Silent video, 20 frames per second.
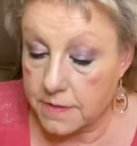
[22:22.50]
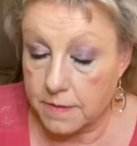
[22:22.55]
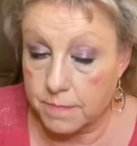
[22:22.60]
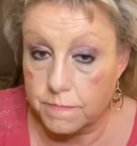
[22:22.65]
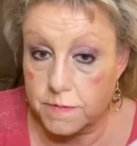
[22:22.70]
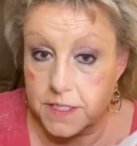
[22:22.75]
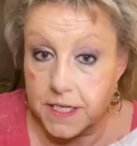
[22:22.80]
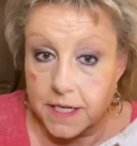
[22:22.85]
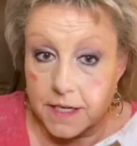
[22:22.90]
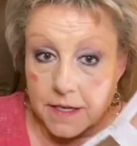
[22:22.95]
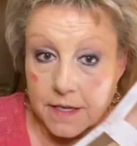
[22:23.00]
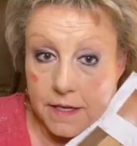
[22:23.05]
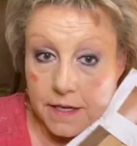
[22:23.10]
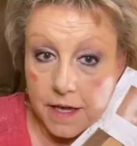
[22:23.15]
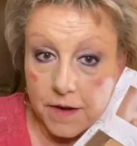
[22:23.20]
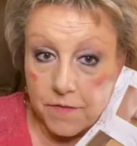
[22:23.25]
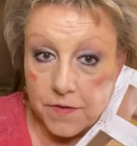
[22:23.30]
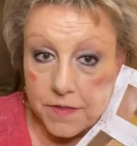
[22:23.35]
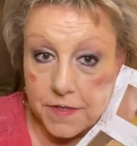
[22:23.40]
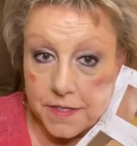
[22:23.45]
taking,
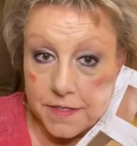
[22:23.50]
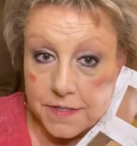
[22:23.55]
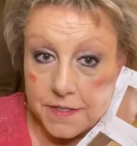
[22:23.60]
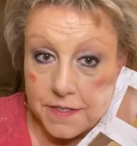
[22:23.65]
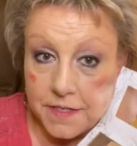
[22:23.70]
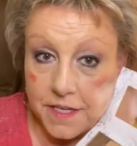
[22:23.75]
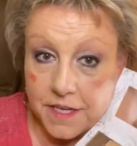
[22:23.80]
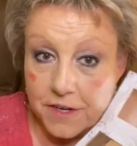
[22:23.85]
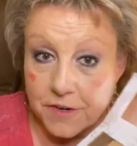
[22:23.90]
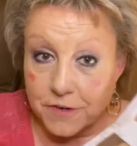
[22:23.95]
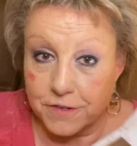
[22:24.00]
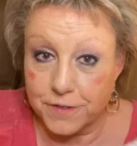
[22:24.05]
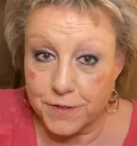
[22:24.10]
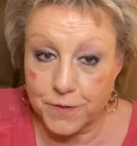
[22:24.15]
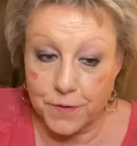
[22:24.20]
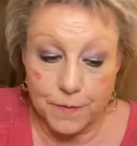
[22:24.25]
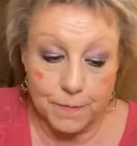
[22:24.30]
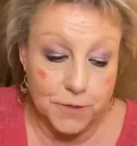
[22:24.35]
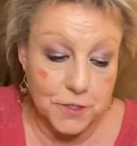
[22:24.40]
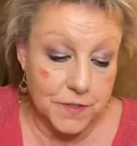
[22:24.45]
everything's in here,
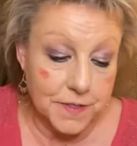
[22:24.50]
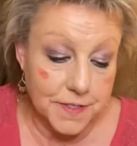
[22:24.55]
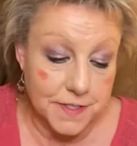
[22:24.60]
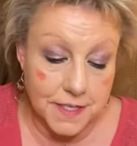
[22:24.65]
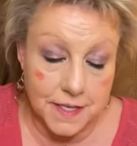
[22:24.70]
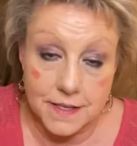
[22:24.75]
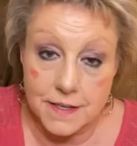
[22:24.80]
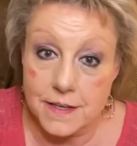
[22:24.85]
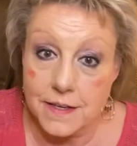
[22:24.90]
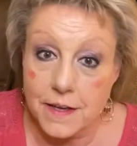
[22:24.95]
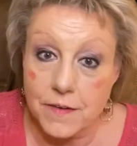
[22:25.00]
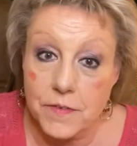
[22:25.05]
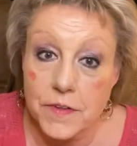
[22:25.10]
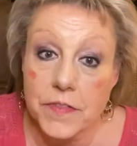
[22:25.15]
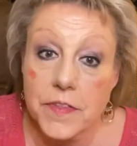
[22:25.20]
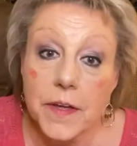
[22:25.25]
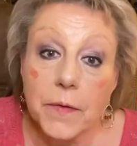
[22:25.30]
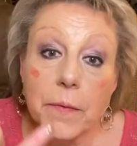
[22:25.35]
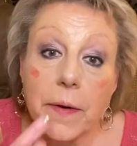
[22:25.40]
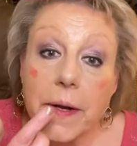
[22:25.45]
so I'm just taking
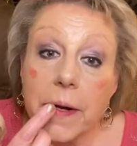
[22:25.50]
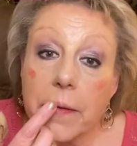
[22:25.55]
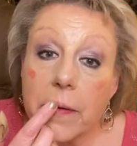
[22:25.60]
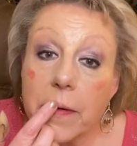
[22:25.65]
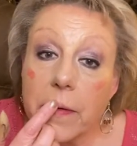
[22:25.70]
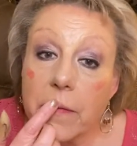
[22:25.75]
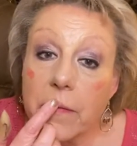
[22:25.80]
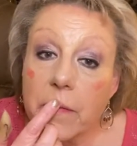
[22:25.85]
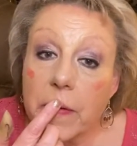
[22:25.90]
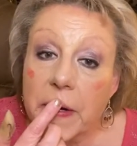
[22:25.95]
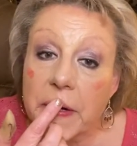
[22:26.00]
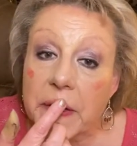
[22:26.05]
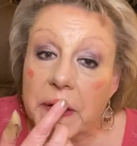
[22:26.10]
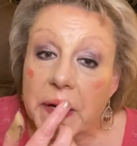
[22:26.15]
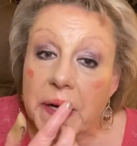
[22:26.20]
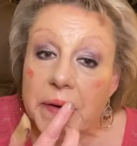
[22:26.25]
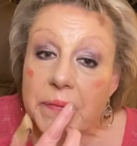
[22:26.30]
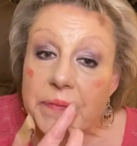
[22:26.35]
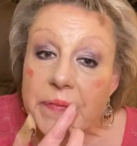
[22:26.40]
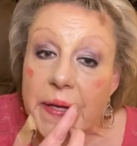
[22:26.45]
everything right out of one
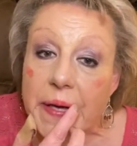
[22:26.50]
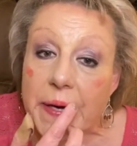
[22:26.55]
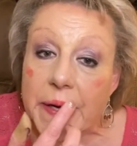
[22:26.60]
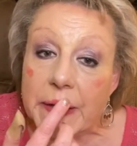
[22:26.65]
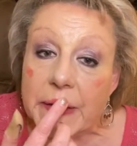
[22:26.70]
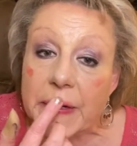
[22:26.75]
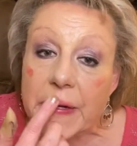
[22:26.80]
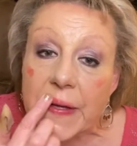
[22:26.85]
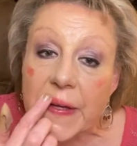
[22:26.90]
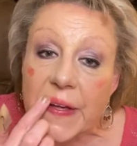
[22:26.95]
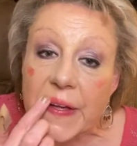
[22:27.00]
compact.